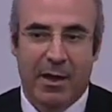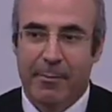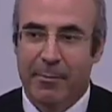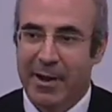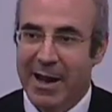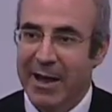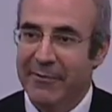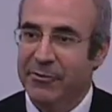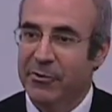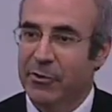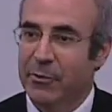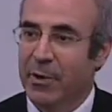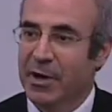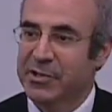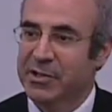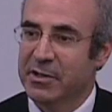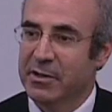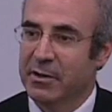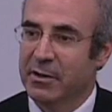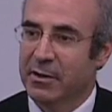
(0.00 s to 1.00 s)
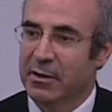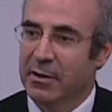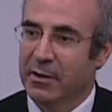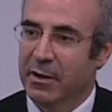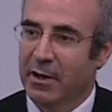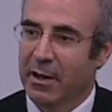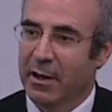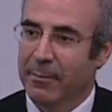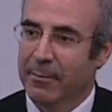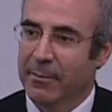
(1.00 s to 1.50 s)
But after the Russian
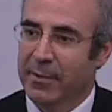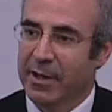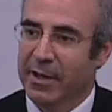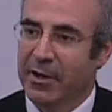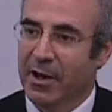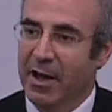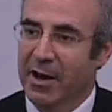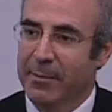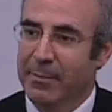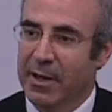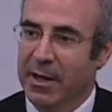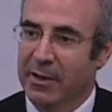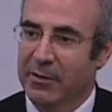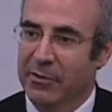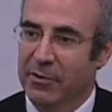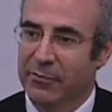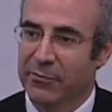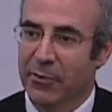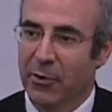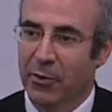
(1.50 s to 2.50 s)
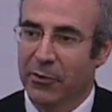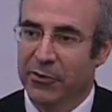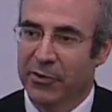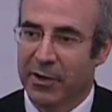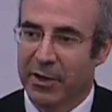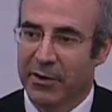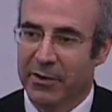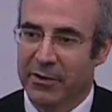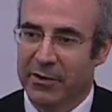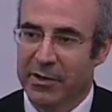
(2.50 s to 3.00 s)
um, economy
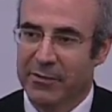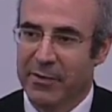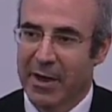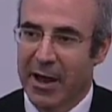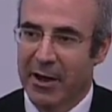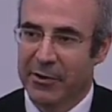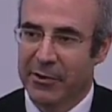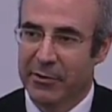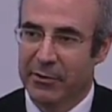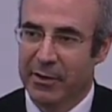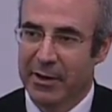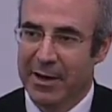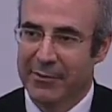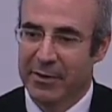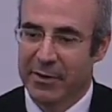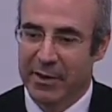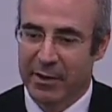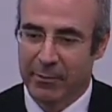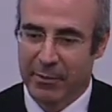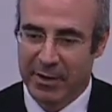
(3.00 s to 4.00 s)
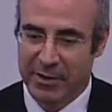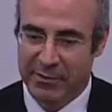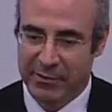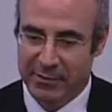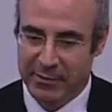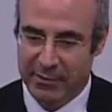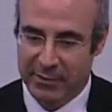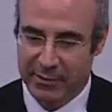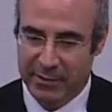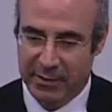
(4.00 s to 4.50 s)
defaulted and devalued and everything went
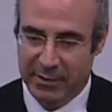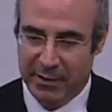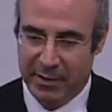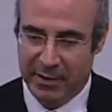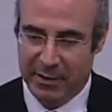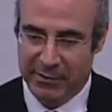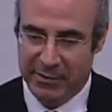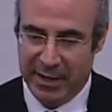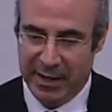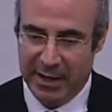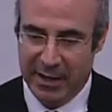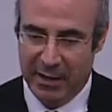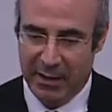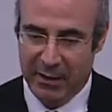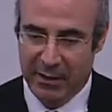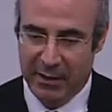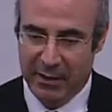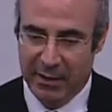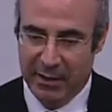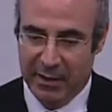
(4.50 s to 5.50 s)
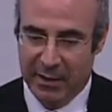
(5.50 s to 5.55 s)
uh, to hell,